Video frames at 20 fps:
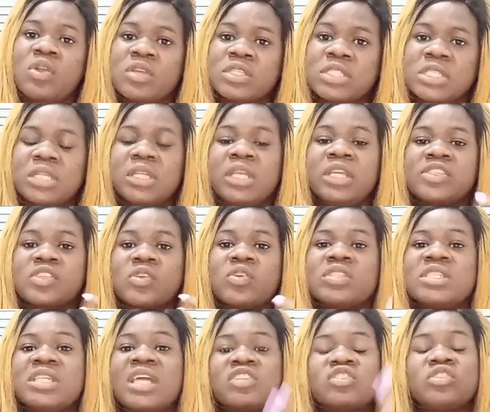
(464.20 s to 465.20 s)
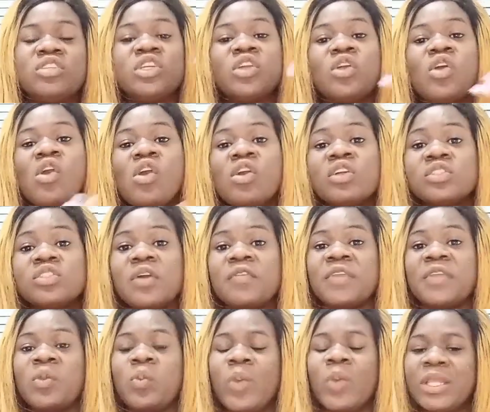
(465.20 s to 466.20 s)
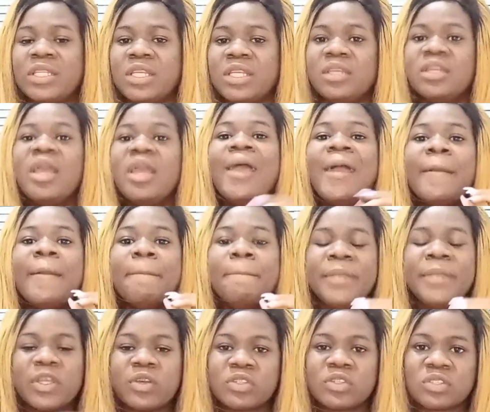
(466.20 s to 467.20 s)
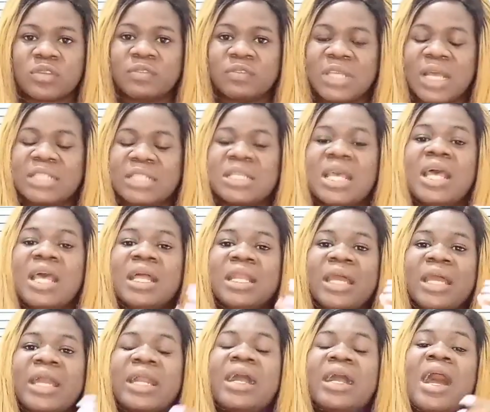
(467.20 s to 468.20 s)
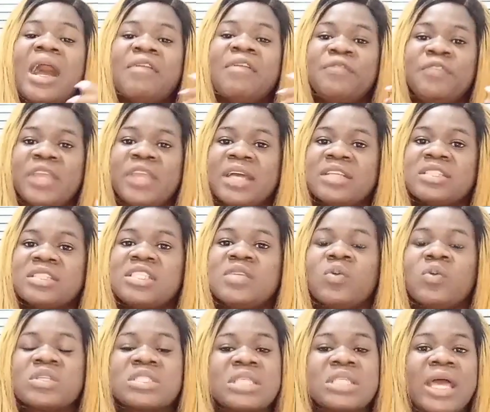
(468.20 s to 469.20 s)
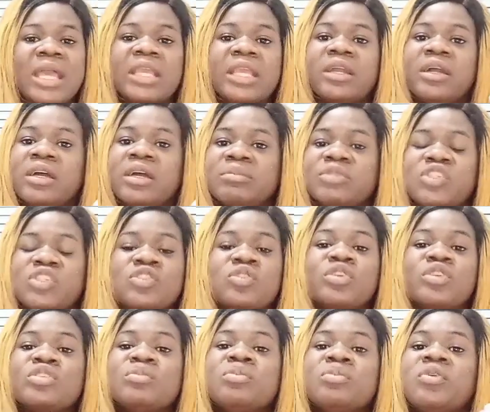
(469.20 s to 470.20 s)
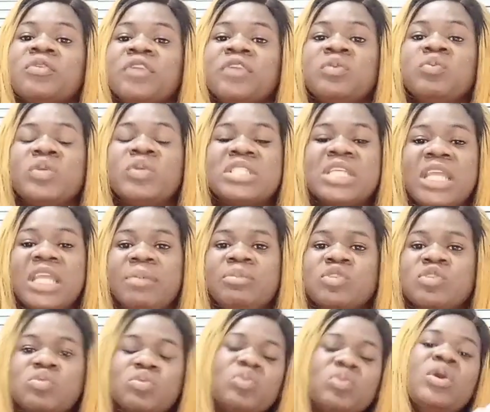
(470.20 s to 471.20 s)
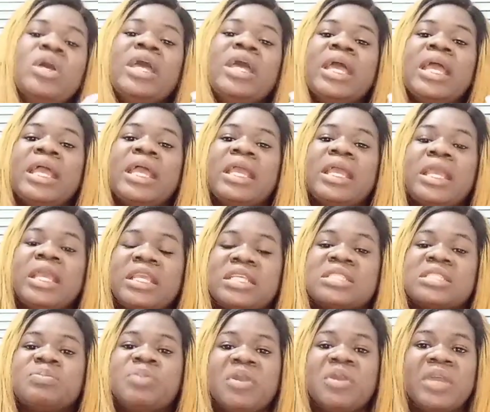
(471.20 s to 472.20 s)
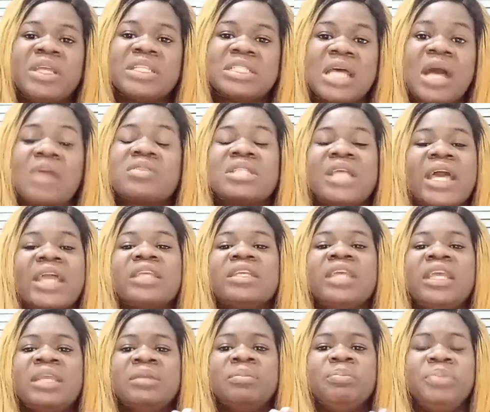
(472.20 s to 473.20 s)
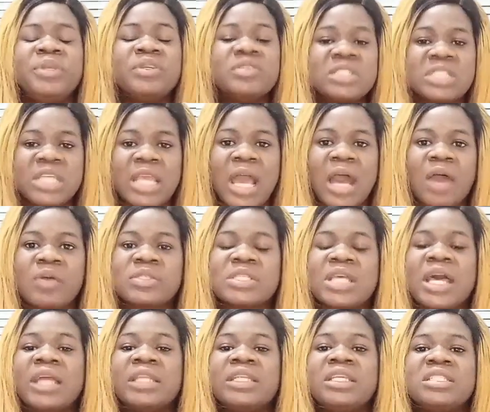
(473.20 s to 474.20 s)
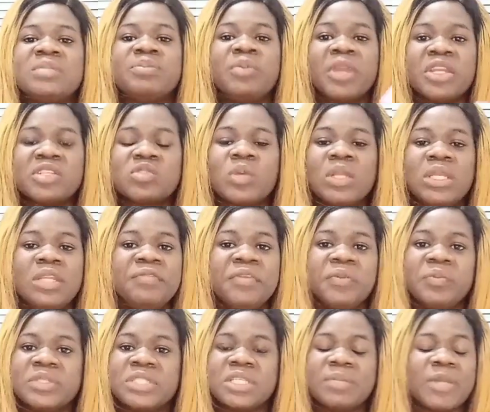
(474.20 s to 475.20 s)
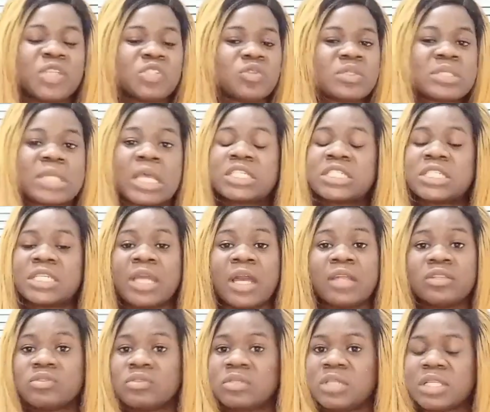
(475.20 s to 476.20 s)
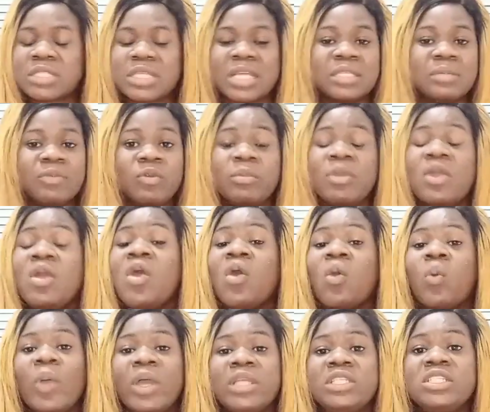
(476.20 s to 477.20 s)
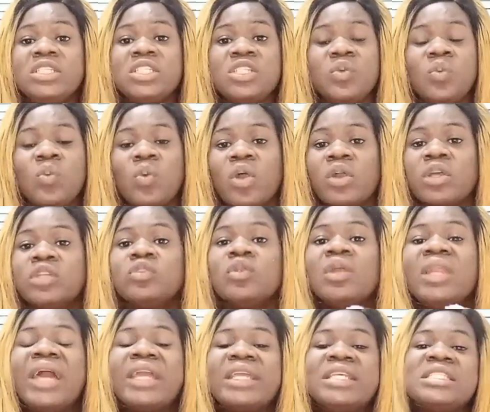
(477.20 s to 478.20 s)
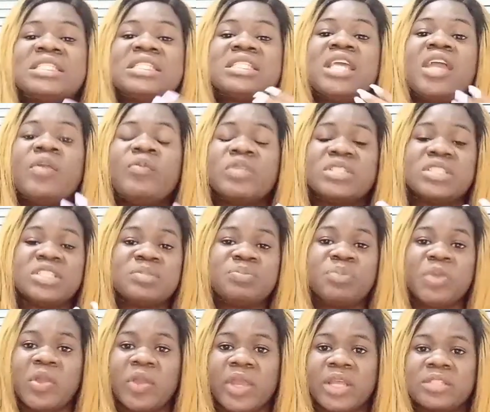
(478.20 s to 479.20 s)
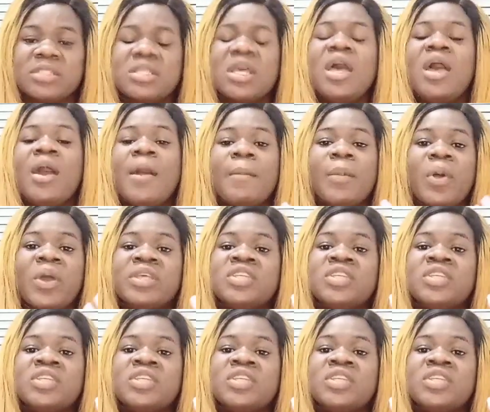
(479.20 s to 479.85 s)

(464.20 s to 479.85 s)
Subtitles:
cousin. His cousin actually called up a wedding because of that. Like her fiancé was like, she's going to move in with him to his parents' house. Like he built a house and his parents were living with him, and she was like, she can't do that, and the wedding didn't work. Not like he's staying with his parents, but